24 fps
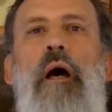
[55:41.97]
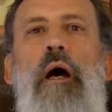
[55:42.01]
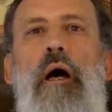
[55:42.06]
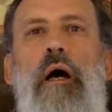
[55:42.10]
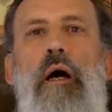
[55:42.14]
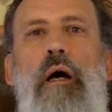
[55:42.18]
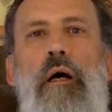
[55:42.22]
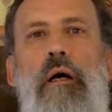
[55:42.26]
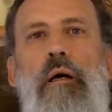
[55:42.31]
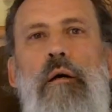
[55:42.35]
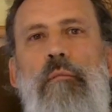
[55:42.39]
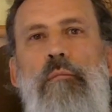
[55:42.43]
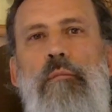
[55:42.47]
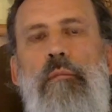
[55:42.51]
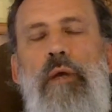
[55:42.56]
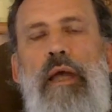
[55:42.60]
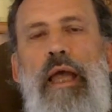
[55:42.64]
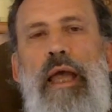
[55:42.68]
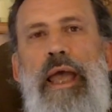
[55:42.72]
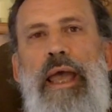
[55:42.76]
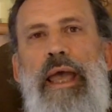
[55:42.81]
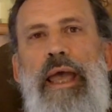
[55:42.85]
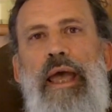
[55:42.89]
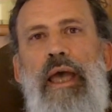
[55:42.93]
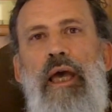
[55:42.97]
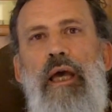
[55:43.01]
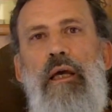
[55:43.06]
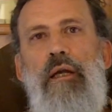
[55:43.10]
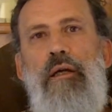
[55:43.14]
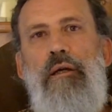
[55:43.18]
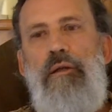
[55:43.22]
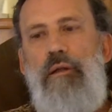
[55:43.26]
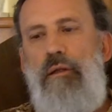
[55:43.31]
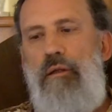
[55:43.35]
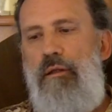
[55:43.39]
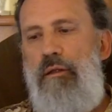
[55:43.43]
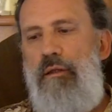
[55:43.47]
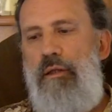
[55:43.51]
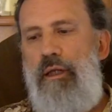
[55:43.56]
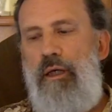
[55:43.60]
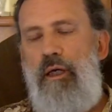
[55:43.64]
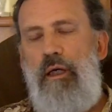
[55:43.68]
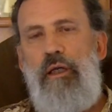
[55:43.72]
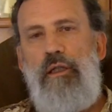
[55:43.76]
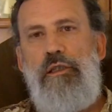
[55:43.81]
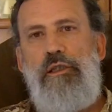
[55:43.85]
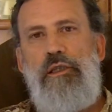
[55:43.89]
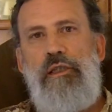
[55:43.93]
um, and
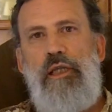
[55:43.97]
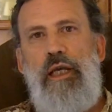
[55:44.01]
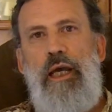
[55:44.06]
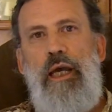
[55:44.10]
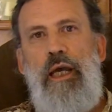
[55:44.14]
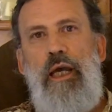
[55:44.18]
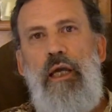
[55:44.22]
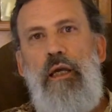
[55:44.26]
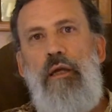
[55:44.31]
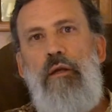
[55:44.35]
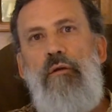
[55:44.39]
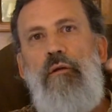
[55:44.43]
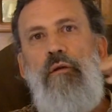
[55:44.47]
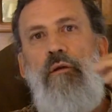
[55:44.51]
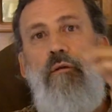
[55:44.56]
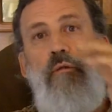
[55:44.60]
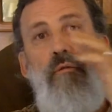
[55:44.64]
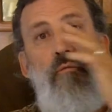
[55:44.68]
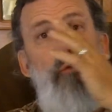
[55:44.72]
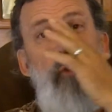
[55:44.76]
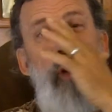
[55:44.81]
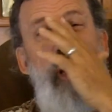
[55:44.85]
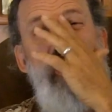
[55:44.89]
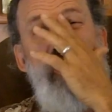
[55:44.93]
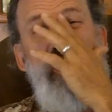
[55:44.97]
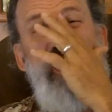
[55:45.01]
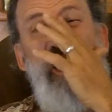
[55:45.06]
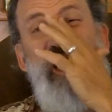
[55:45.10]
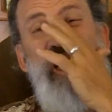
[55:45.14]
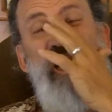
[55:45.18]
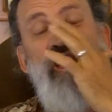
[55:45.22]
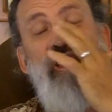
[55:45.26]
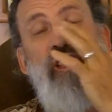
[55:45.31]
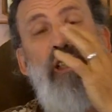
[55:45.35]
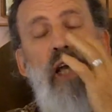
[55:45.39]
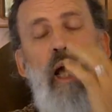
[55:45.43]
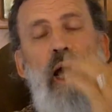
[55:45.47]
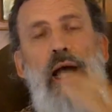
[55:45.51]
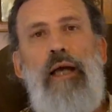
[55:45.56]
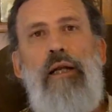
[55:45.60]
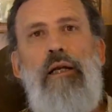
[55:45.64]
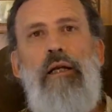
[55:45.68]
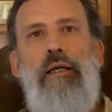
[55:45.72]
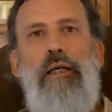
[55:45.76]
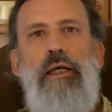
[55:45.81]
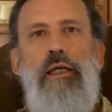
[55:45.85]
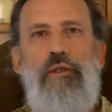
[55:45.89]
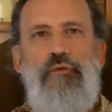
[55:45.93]
they'll say Russia and
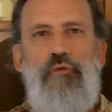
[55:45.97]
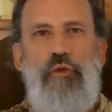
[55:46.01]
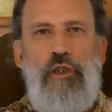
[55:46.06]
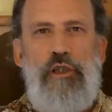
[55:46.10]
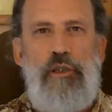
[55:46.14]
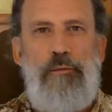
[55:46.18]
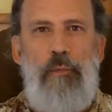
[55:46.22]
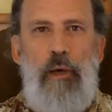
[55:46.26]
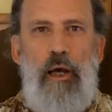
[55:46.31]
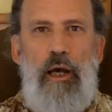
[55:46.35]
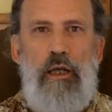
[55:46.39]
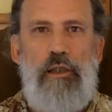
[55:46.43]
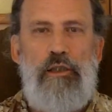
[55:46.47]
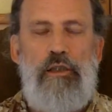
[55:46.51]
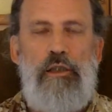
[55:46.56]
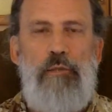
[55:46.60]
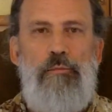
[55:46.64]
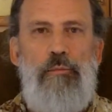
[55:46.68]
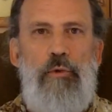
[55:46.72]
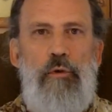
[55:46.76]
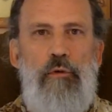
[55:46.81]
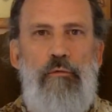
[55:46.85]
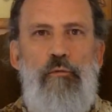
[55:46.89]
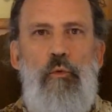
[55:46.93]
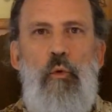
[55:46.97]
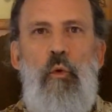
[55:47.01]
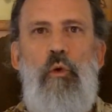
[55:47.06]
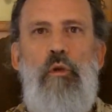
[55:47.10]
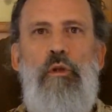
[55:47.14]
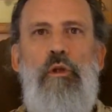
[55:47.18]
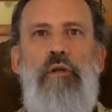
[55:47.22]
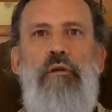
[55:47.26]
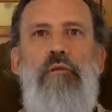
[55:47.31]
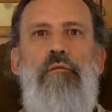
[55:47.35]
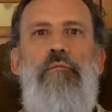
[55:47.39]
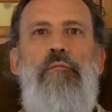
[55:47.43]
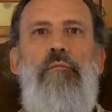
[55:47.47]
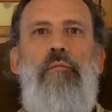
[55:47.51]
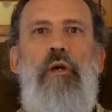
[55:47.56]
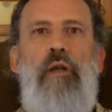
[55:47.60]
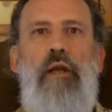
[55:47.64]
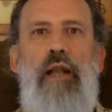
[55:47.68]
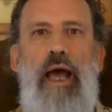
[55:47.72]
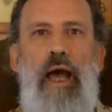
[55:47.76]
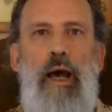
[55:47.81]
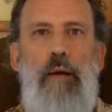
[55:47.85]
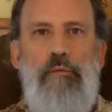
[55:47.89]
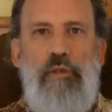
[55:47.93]
China is responsible for the
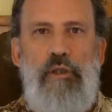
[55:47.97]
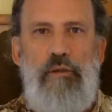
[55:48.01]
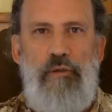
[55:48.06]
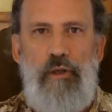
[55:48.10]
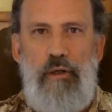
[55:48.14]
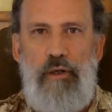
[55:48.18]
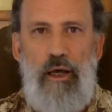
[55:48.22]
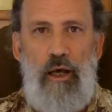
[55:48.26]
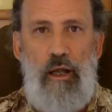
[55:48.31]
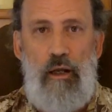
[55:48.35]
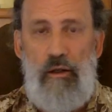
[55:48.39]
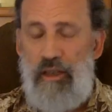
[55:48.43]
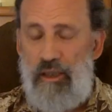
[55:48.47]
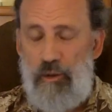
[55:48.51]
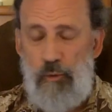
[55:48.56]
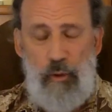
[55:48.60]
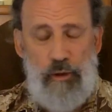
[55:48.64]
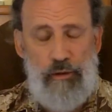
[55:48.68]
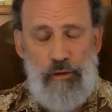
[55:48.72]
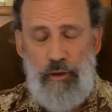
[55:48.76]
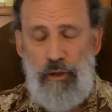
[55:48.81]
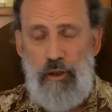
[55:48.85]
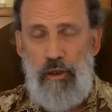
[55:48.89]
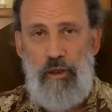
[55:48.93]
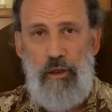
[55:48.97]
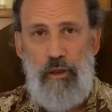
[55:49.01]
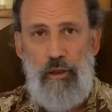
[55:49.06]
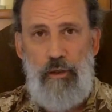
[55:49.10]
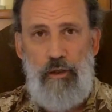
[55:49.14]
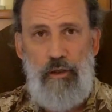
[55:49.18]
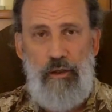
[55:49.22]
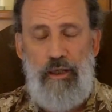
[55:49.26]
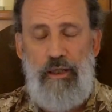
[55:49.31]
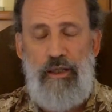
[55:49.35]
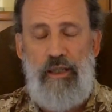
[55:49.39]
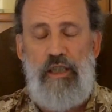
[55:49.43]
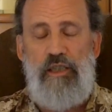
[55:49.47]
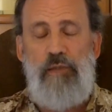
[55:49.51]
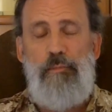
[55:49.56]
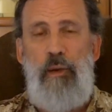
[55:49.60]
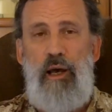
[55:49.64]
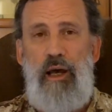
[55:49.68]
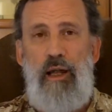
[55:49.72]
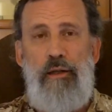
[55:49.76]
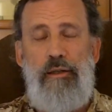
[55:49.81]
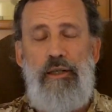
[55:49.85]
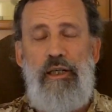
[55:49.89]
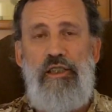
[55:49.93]
collapse of the dollar. That's what they're going to do. You think these
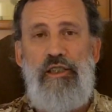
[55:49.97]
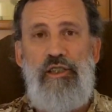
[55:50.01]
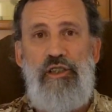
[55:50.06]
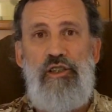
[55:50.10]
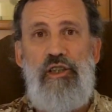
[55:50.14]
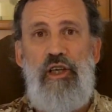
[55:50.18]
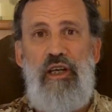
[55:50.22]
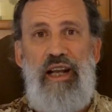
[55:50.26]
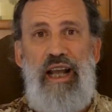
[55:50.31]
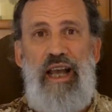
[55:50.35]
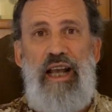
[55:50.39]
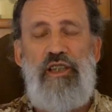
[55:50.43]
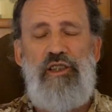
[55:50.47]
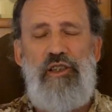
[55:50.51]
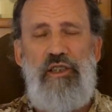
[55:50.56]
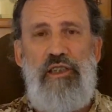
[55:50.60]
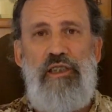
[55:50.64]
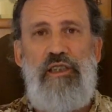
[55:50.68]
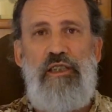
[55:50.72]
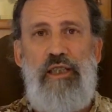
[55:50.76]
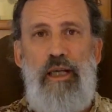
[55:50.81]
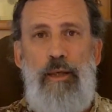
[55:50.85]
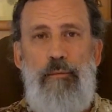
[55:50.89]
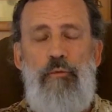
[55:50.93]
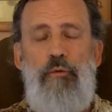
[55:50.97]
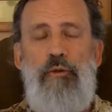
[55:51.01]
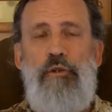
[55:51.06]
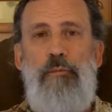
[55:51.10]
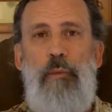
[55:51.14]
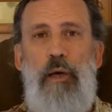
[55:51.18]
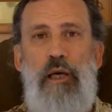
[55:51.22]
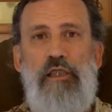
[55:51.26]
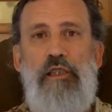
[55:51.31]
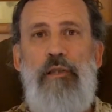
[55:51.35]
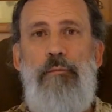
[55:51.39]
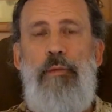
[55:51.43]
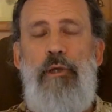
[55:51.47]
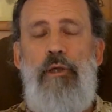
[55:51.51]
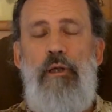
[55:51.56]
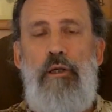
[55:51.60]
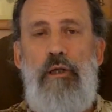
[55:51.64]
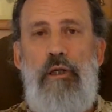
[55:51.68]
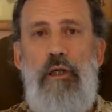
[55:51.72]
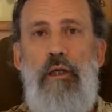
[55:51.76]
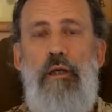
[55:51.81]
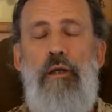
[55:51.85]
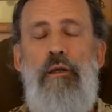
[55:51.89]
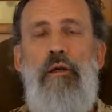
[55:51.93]
politicians are going to actually accept
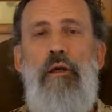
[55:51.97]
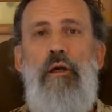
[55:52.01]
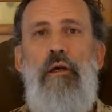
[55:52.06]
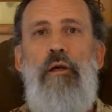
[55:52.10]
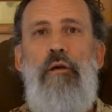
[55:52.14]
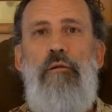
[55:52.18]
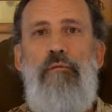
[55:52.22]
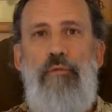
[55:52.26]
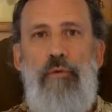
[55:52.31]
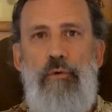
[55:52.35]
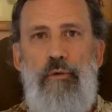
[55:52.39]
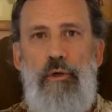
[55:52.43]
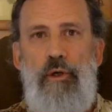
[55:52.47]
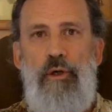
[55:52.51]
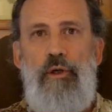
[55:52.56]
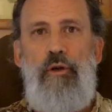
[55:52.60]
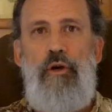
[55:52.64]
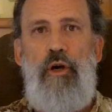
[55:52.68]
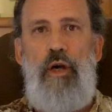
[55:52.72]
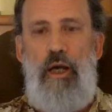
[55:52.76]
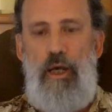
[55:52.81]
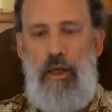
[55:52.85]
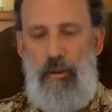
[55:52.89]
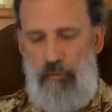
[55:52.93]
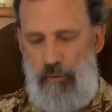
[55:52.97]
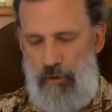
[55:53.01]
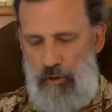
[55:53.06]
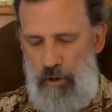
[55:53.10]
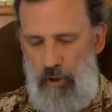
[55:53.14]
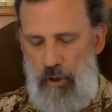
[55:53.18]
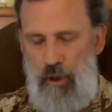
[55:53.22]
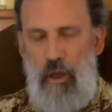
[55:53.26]
responsibility for their crimes?